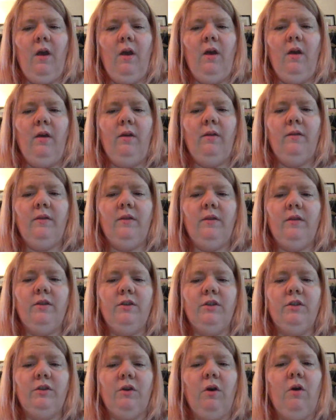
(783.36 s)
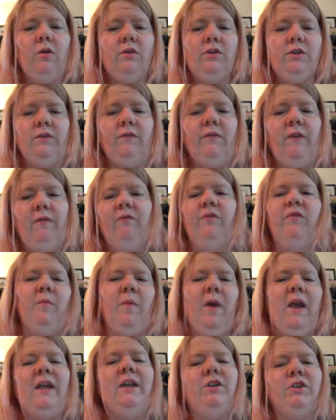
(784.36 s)
a source of
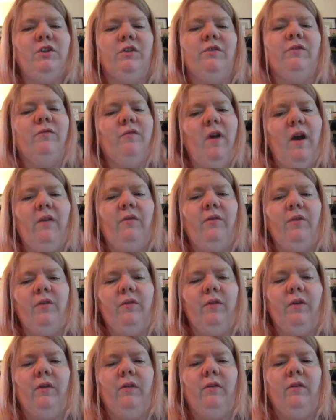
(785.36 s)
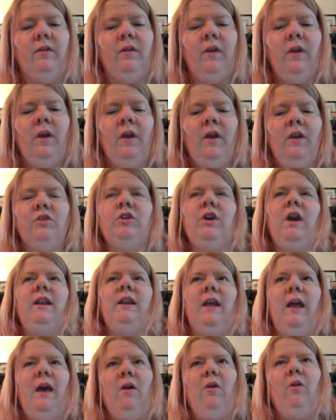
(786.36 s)
information rather than
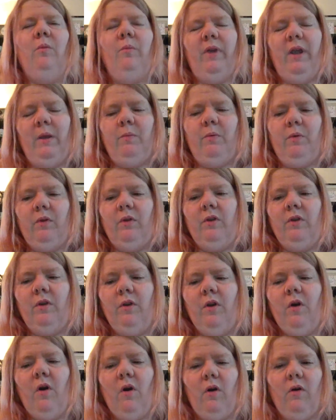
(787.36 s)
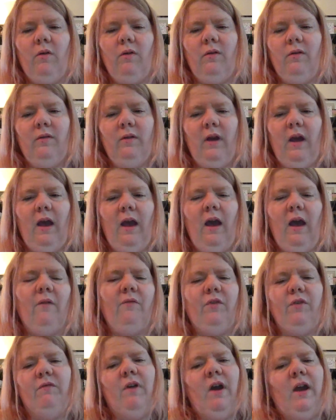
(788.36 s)
trying to help people and not
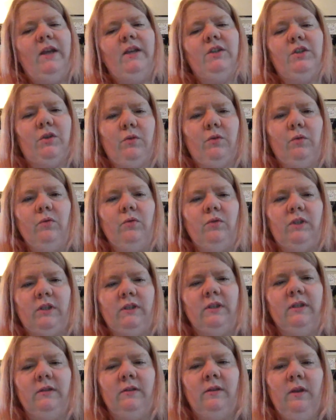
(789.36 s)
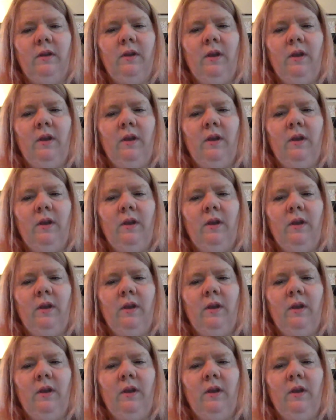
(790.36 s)
have the right skills and